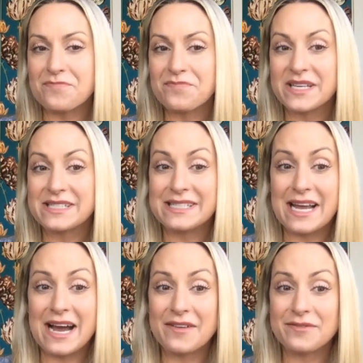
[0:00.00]

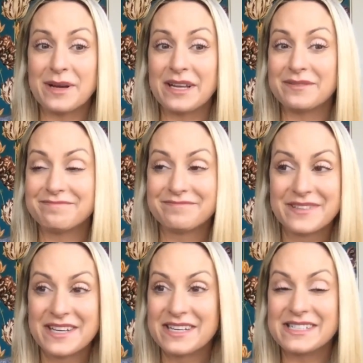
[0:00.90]
staff, my
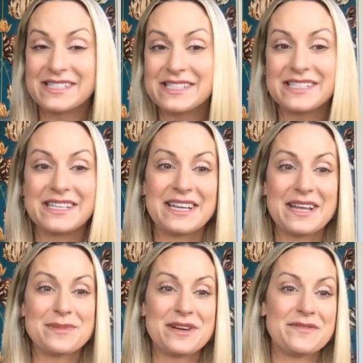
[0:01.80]
assistant, and
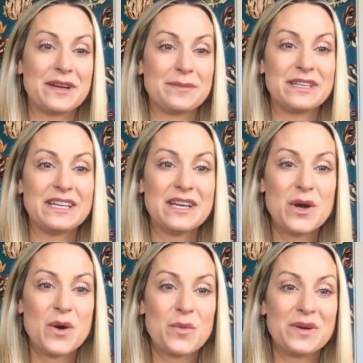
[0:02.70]
my family,
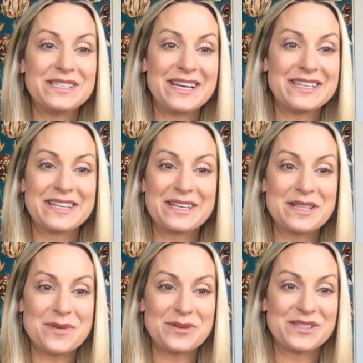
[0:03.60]
we tend to get the
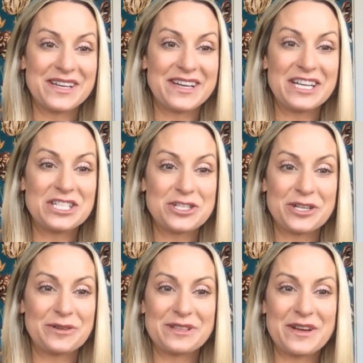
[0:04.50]
most done. I share it
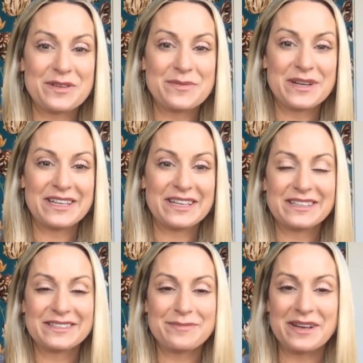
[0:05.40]
with everybody, and
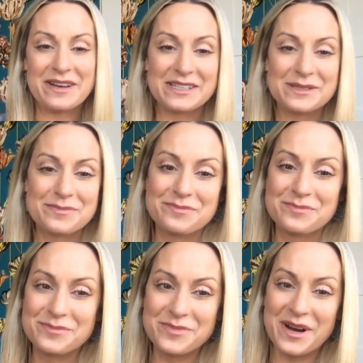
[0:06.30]
my nice
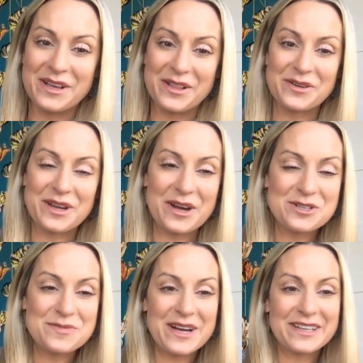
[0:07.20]
bright yellow couch
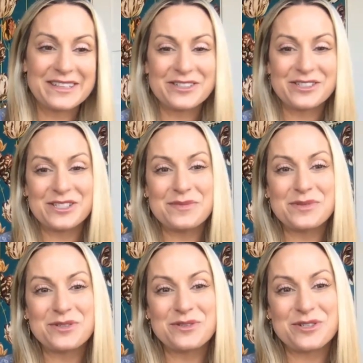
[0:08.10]
back there seems
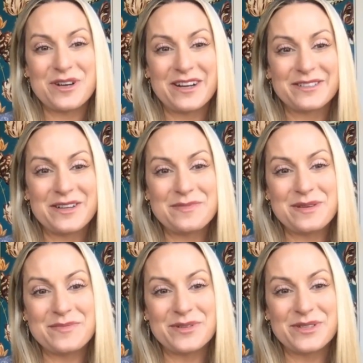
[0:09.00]
to attract a lot of
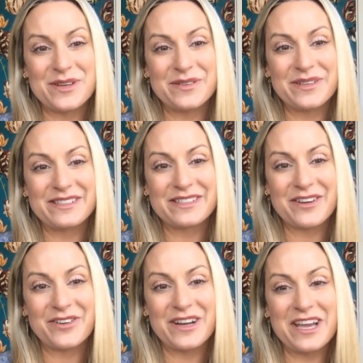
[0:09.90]
people. So it's got
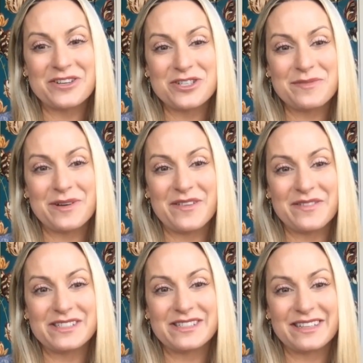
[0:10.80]
great energy in my
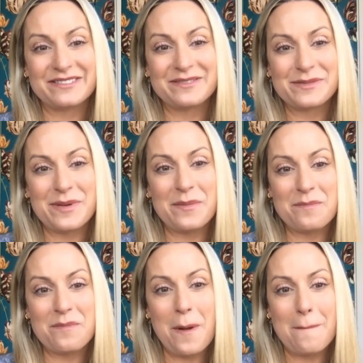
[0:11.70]
office, and I spend
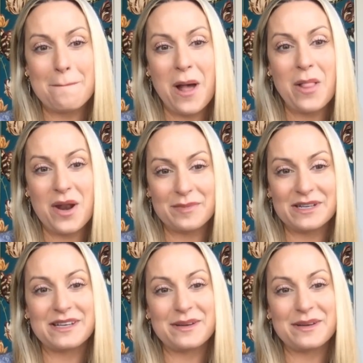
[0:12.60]
a lot of my time in